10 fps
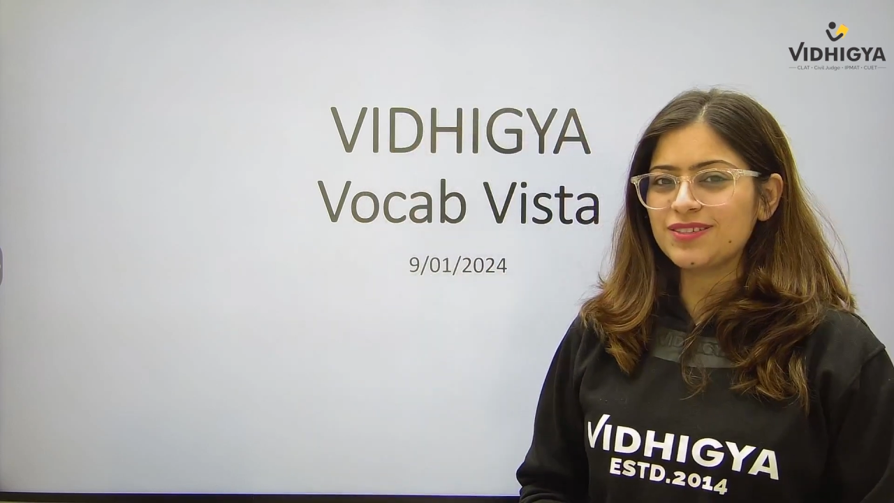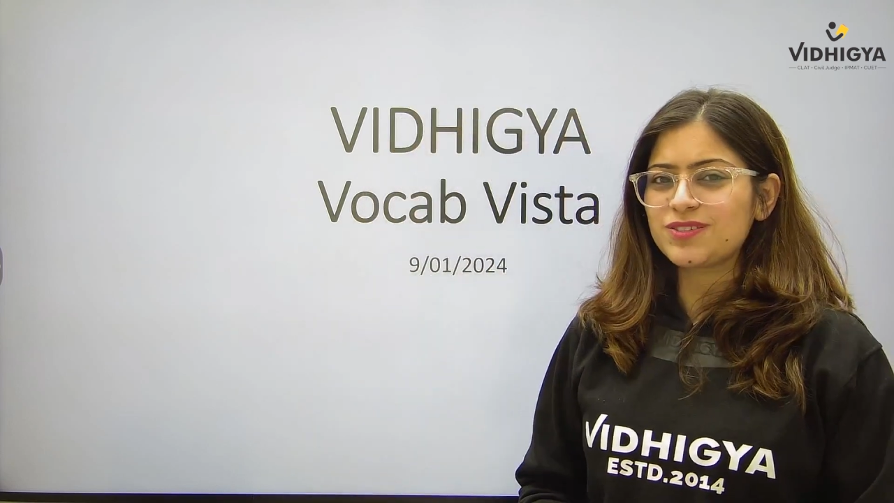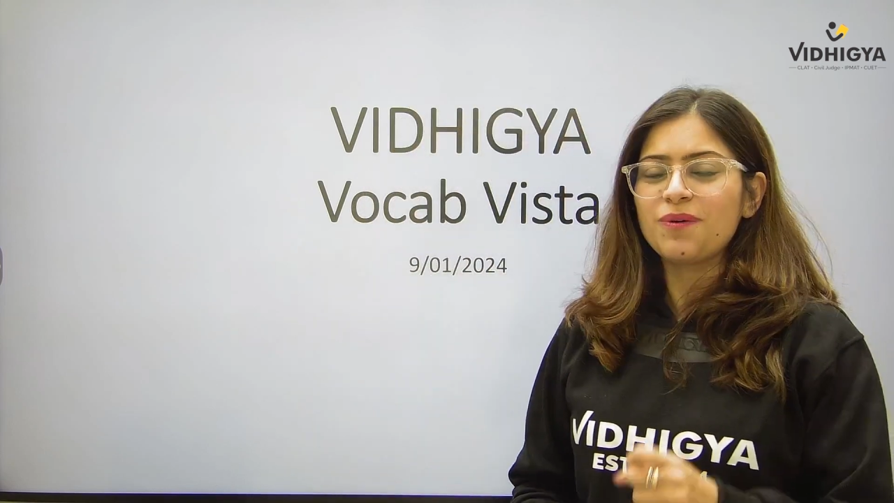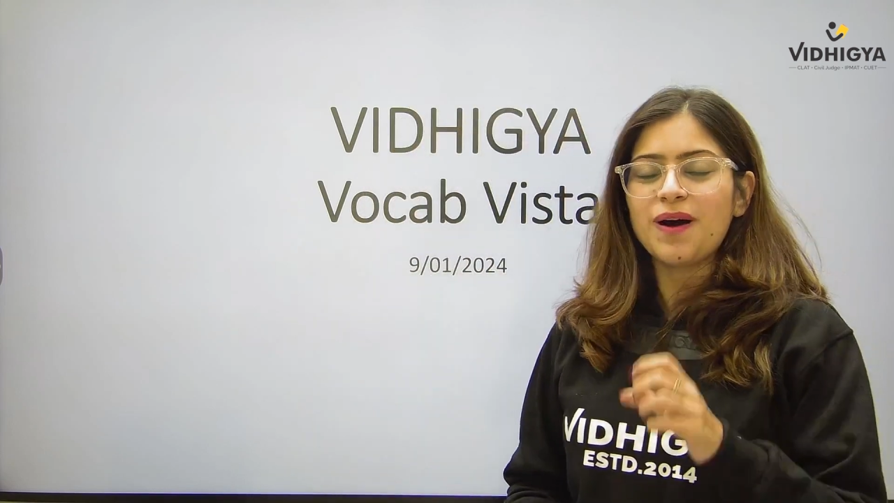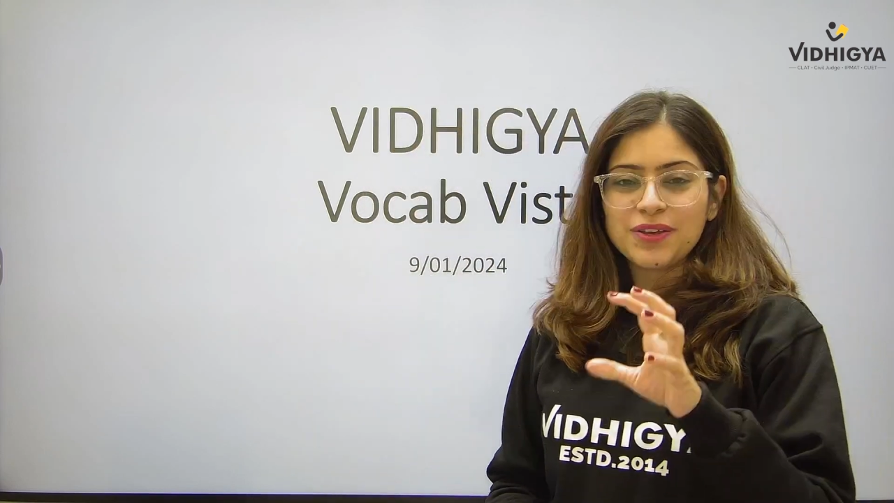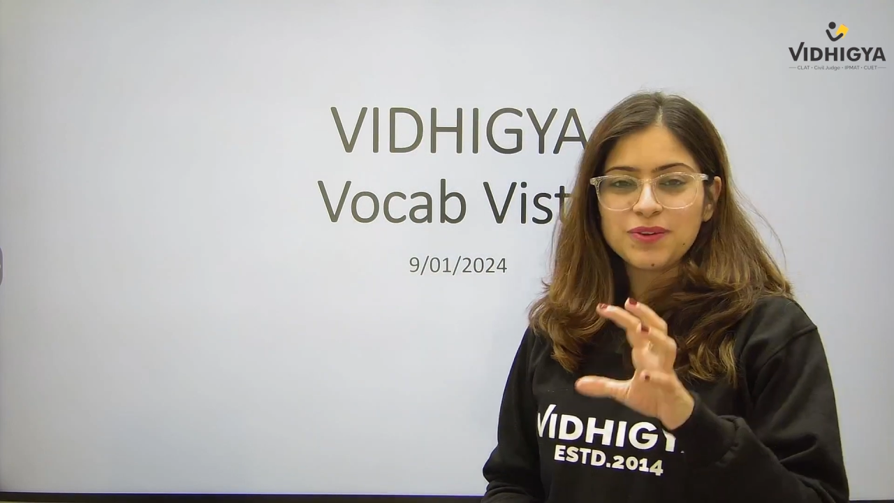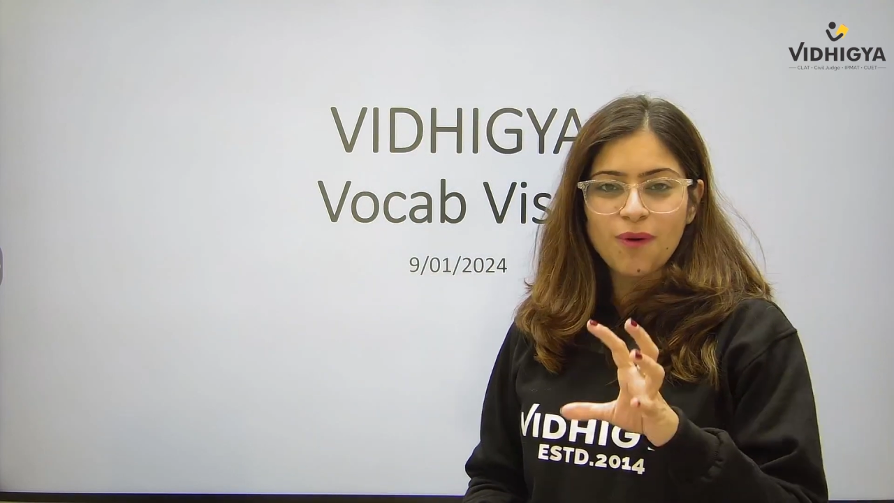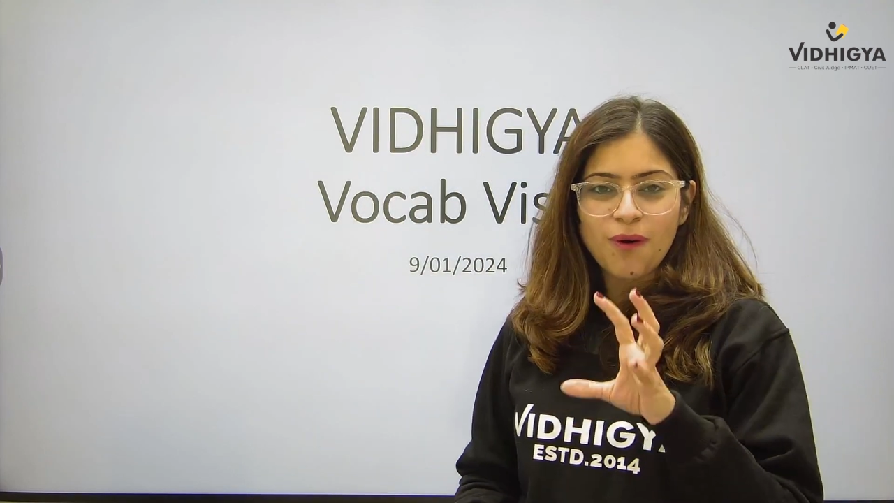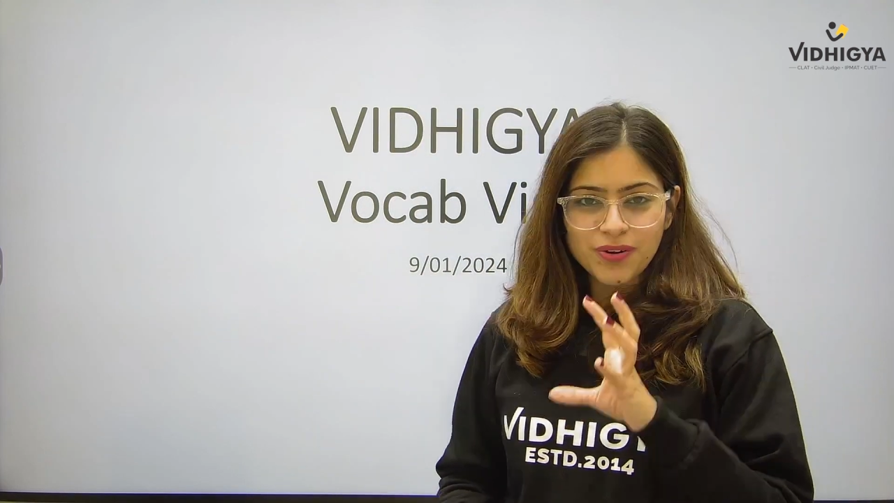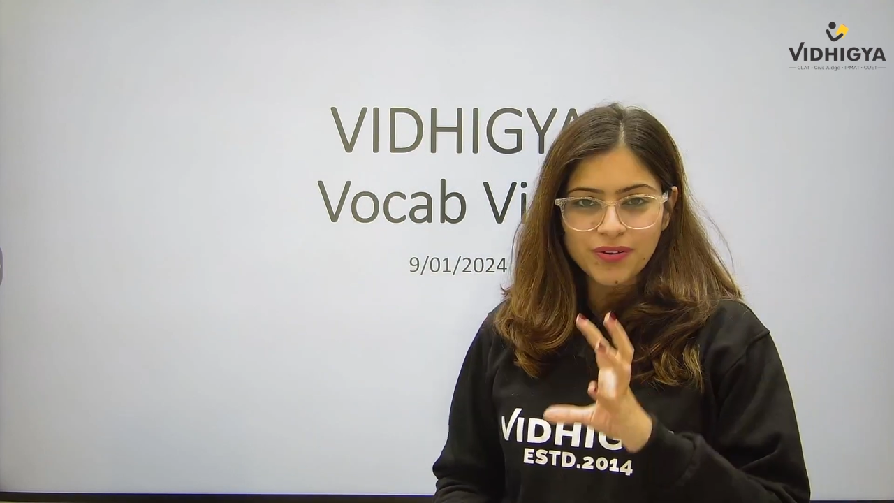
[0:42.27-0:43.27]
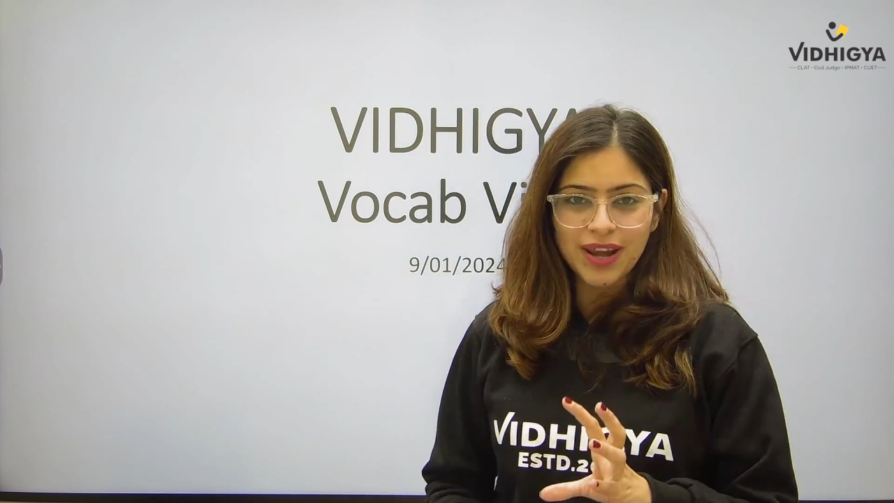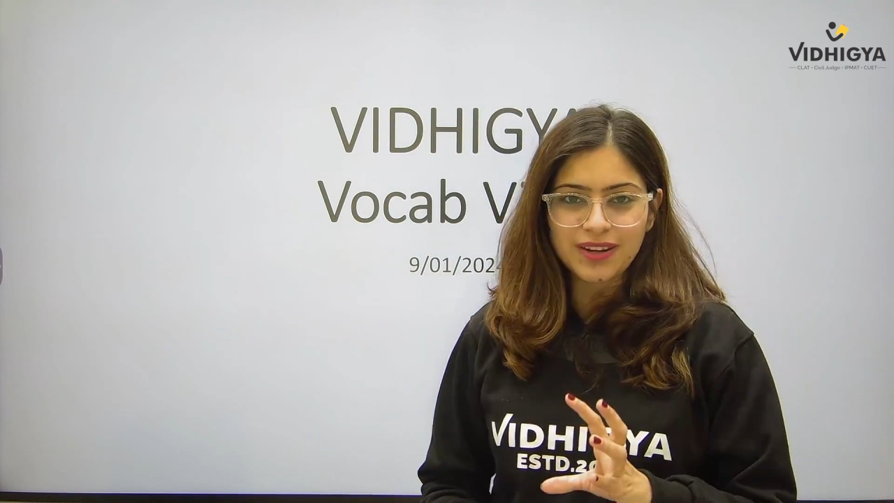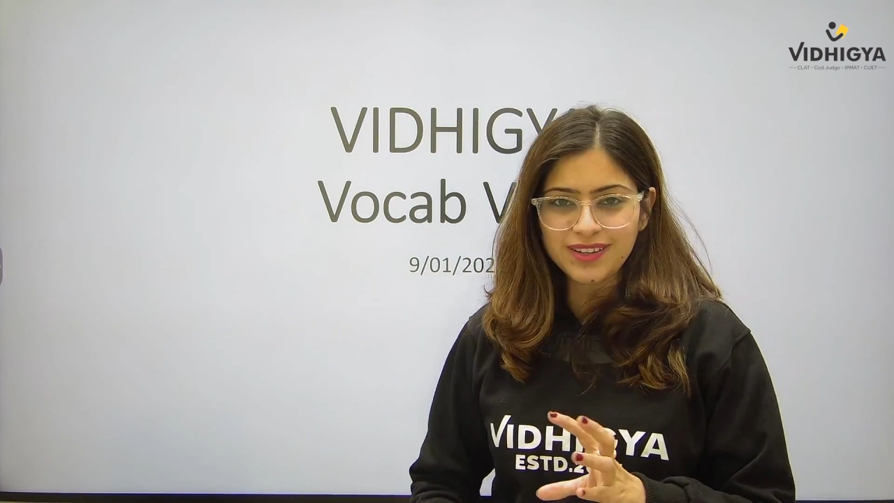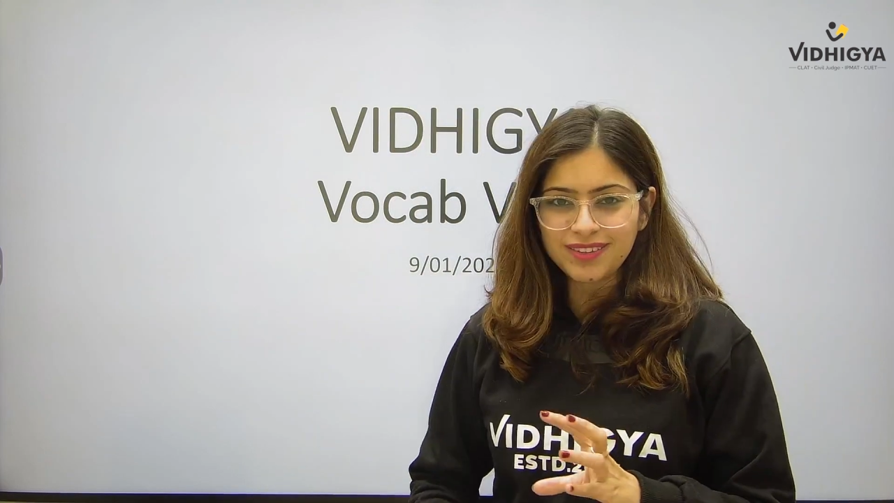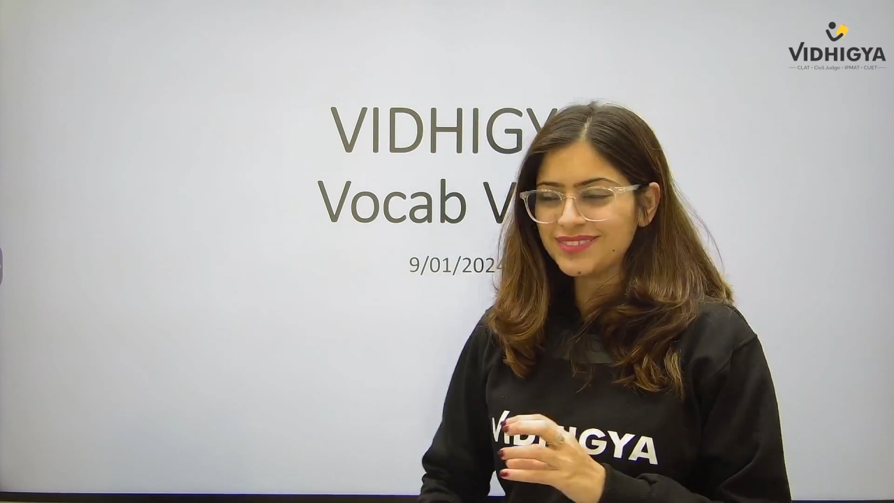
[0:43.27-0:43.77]
So are you all
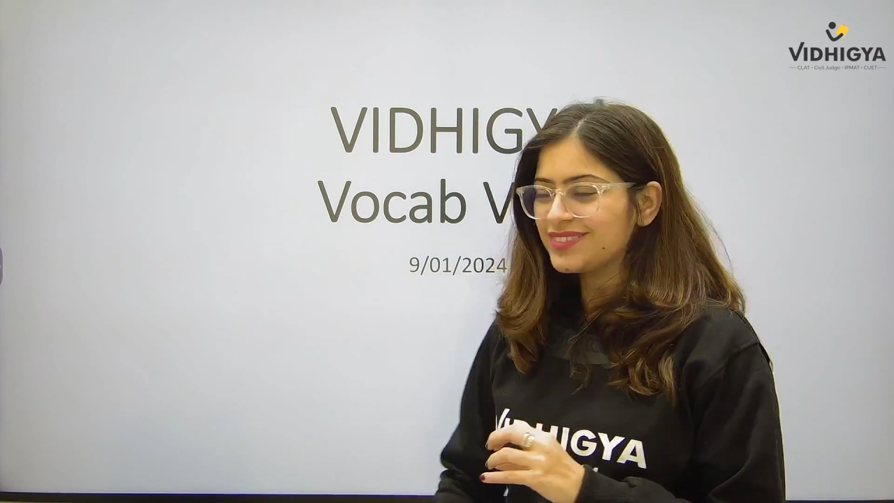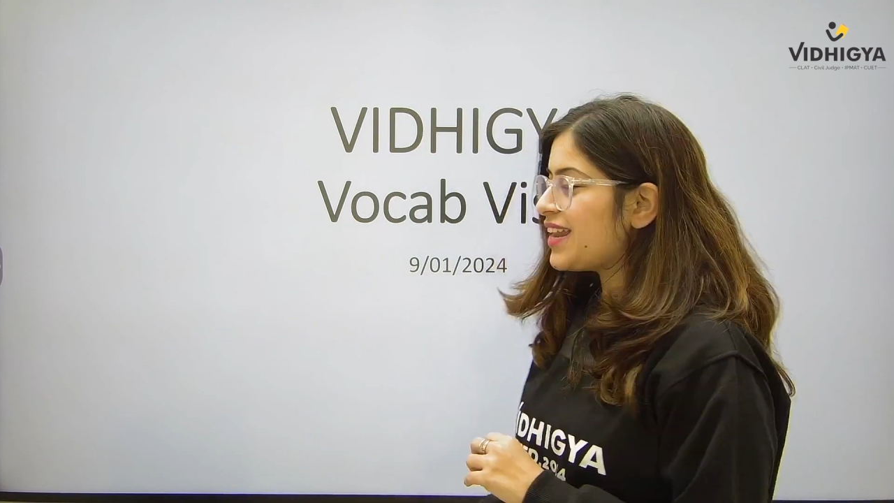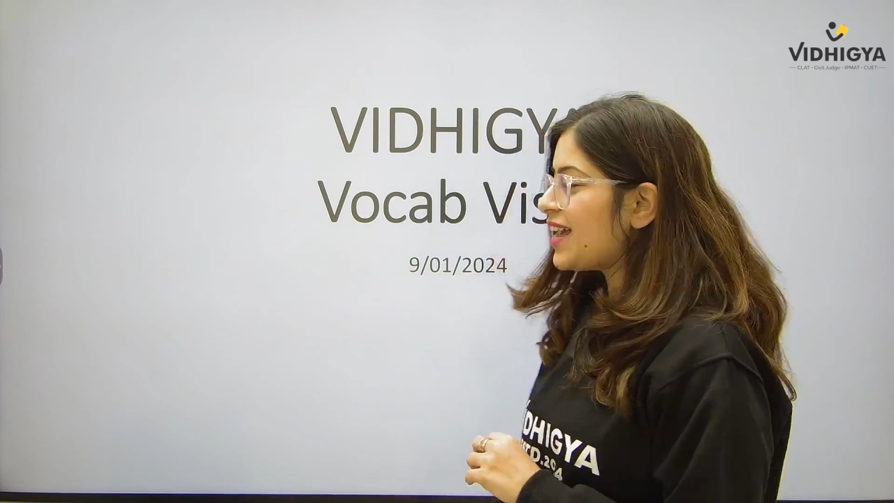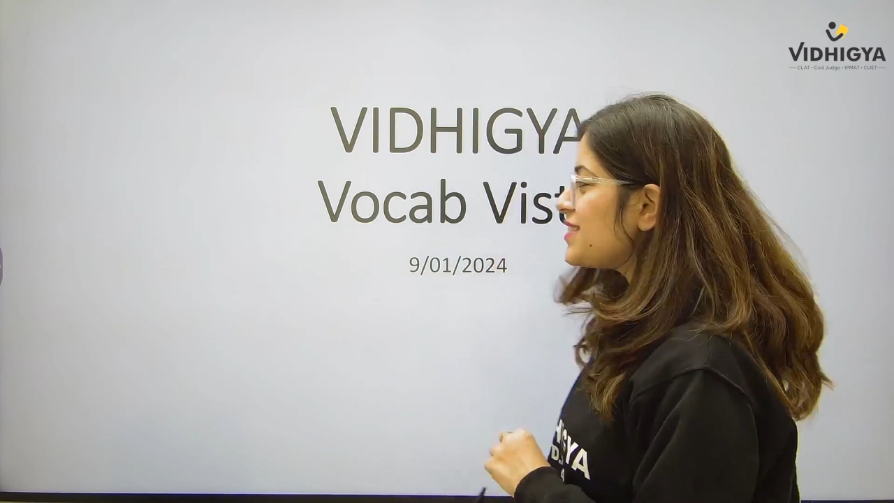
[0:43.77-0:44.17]
ready? Let's